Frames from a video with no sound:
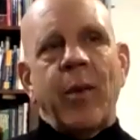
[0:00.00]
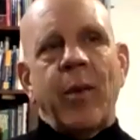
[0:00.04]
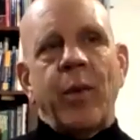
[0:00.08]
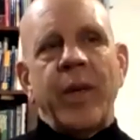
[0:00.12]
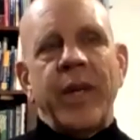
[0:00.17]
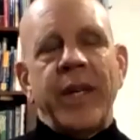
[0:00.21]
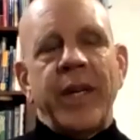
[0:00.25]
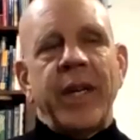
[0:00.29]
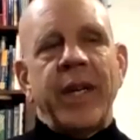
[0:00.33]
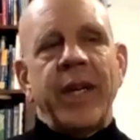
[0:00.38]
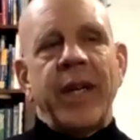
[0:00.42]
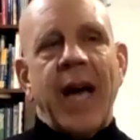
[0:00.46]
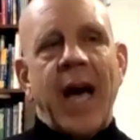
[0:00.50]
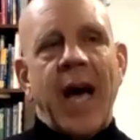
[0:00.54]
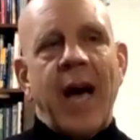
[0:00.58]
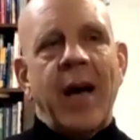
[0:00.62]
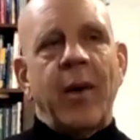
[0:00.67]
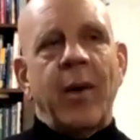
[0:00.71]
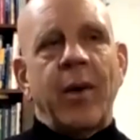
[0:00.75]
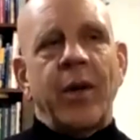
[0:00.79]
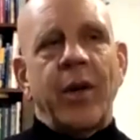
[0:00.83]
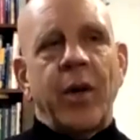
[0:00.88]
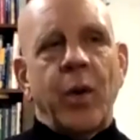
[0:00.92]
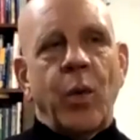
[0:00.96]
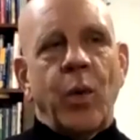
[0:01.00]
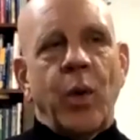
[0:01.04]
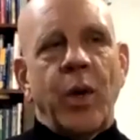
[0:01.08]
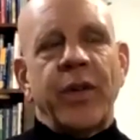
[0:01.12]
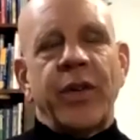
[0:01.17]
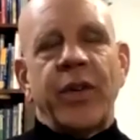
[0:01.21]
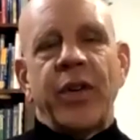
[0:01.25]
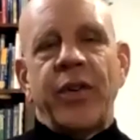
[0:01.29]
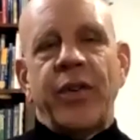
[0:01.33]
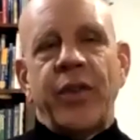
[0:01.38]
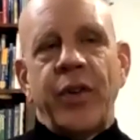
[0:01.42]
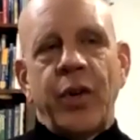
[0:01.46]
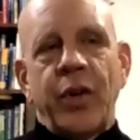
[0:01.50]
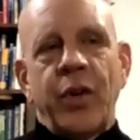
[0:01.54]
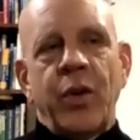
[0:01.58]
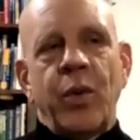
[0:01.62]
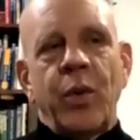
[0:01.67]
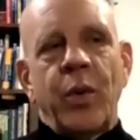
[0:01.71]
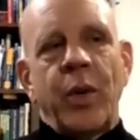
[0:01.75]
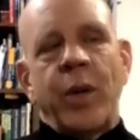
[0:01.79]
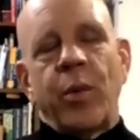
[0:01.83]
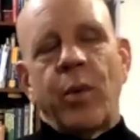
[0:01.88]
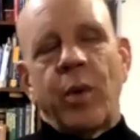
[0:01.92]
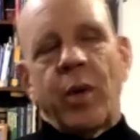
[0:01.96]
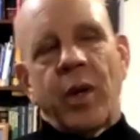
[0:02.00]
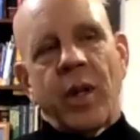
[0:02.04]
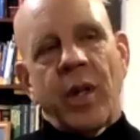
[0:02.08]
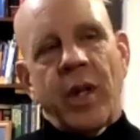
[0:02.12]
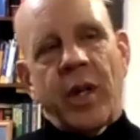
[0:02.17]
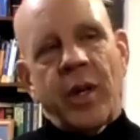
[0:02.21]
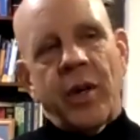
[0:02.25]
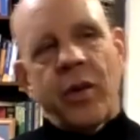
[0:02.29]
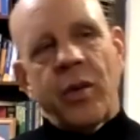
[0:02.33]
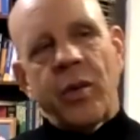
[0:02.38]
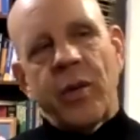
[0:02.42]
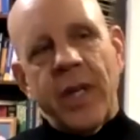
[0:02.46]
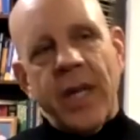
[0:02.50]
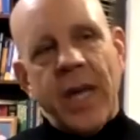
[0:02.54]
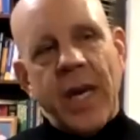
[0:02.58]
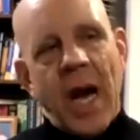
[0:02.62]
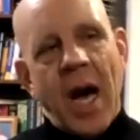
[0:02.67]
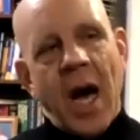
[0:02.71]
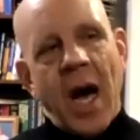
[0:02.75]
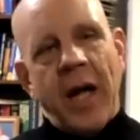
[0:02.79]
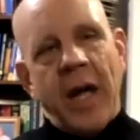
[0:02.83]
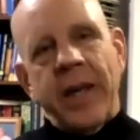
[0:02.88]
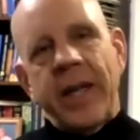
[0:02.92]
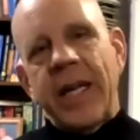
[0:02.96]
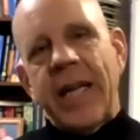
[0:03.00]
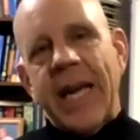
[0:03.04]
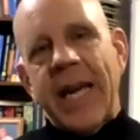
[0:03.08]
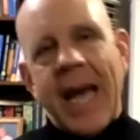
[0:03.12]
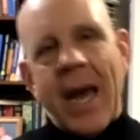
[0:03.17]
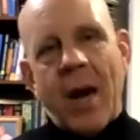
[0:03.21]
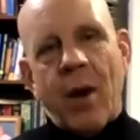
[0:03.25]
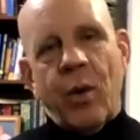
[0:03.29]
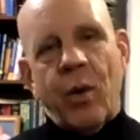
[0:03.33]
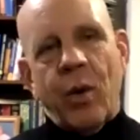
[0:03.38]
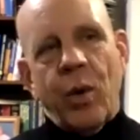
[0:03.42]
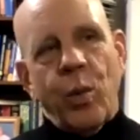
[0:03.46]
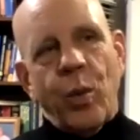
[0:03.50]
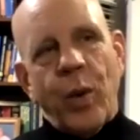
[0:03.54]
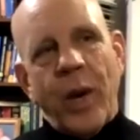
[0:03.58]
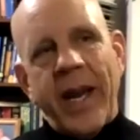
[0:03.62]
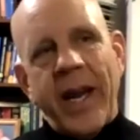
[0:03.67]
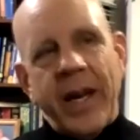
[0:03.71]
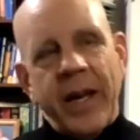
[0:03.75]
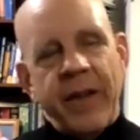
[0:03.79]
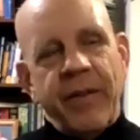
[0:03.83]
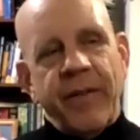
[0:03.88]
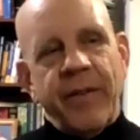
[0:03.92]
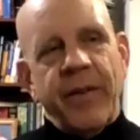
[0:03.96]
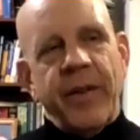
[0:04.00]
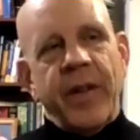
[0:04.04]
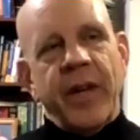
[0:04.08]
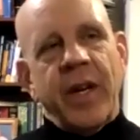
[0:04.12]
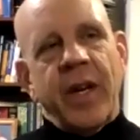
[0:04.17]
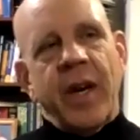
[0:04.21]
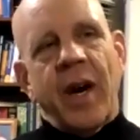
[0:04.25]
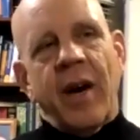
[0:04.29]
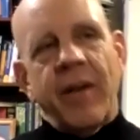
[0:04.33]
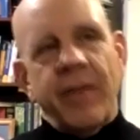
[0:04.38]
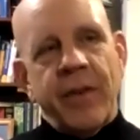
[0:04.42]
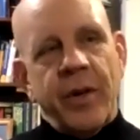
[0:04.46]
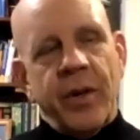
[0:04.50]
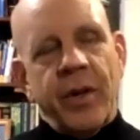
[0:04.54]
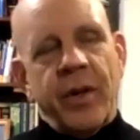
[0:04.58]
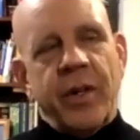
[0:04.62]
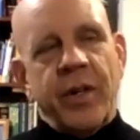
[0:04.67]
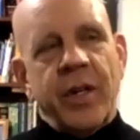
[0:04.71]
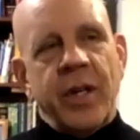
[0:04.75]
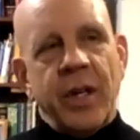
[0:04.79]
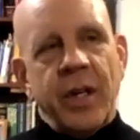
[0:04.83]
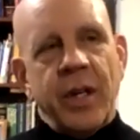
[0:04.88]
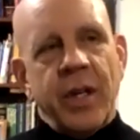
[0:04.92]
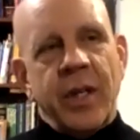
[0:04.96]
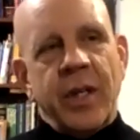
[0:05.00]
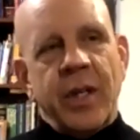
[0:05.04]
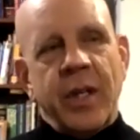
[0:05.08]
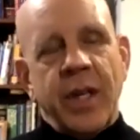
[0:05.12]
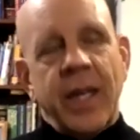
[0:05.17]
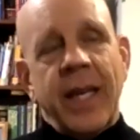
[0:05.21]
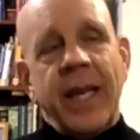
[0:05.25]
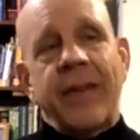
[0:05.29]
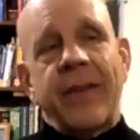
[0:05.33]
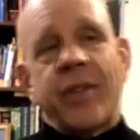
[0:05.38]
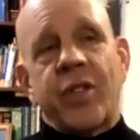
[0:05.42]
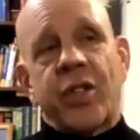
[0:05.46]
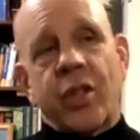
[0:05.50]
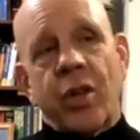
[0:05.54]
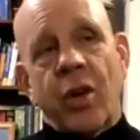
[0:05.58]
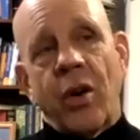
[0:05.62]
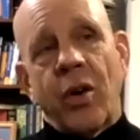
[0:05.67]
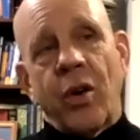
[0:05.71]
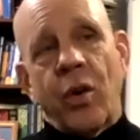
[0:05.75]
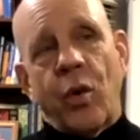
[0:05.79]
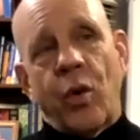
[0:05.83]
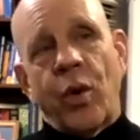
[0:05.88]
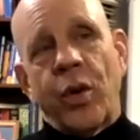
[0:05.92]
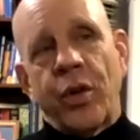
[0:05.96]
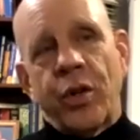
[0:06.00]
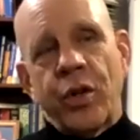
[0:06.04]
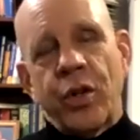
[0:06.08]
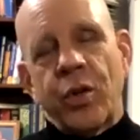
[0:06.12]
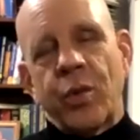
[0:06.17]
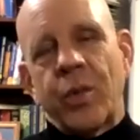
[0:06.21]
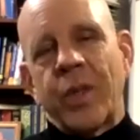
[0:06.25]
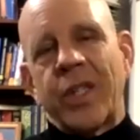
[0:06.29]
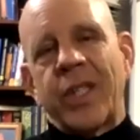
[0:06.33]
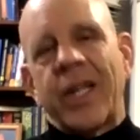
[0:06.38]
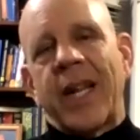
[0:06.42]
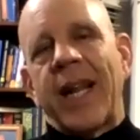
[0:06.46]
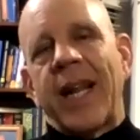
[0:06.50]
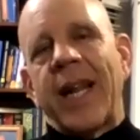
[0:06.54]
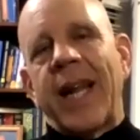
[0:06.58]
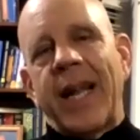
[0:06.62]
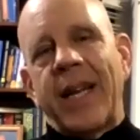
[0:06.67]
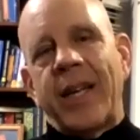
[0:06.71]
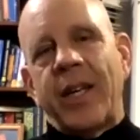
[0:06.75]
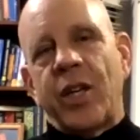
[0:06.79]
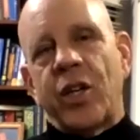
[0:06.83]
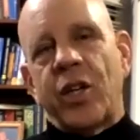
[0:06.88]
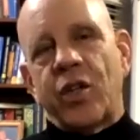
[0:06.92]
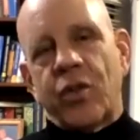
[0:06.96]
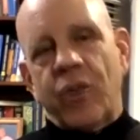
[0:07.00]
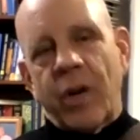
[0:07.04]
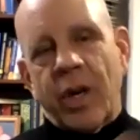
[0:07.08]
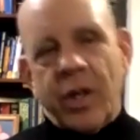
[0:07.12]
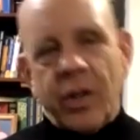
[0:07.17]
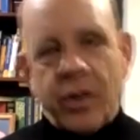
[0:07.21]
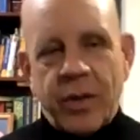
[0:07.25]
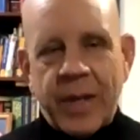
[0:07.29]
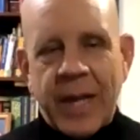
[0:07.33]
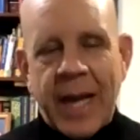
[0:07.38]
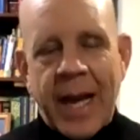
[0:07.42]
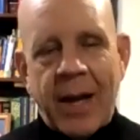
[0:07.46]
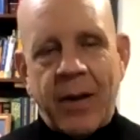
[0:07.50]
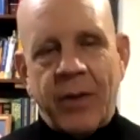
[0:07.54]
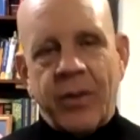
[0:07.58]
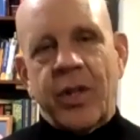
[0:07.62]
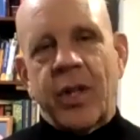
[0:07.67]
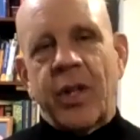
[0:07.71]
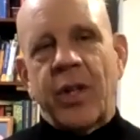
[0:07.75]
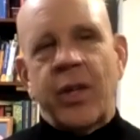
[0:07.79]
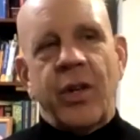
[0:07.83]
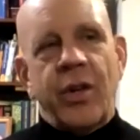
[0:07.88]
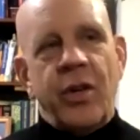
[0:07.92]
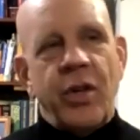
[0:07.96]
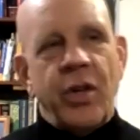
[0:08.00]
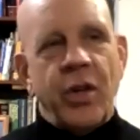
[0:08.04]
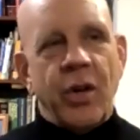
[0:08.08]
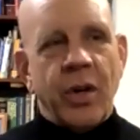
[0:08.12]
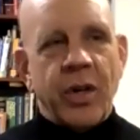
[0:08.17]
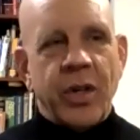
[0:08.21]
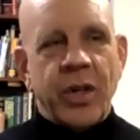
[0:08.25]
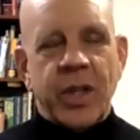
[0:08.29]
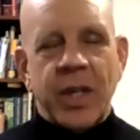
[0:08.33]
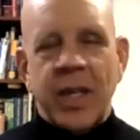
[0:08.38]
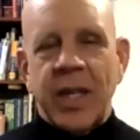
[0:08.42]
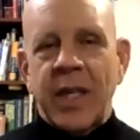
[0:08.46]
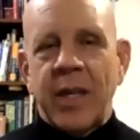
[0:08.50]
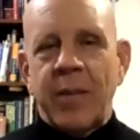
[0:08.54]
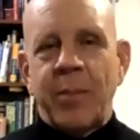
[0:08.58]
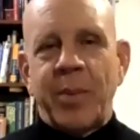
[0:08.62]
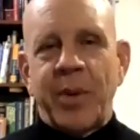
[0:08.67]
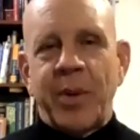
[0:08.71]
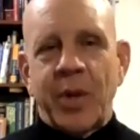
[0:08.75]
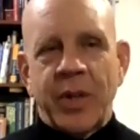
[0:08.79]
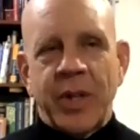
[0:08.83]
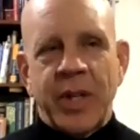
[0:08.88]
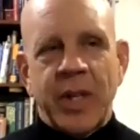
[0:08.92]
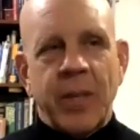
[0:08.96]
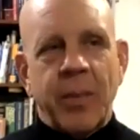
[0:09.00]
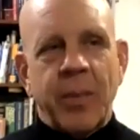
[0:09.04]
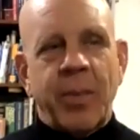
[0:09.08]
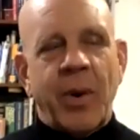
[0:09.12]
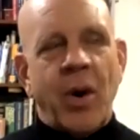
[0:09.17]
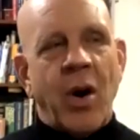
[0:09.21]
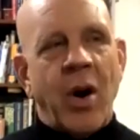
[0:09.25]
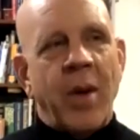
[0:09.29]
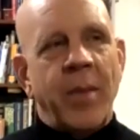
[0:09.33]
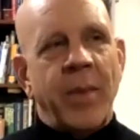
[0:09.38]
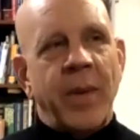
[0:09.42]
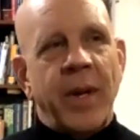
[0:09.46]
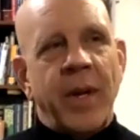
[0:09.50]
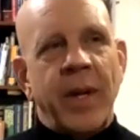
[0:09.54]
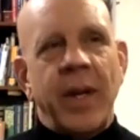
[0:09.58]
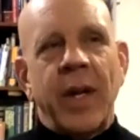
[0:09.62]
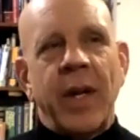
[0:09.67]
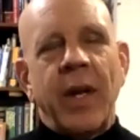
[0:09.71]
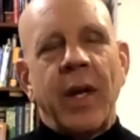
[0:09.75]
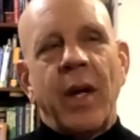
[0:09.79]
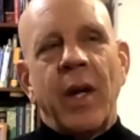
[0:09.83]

We did not know what to do. We were literally on the hour waiting for the governor to give certain orders, which then had to trickle down to the New York City building department.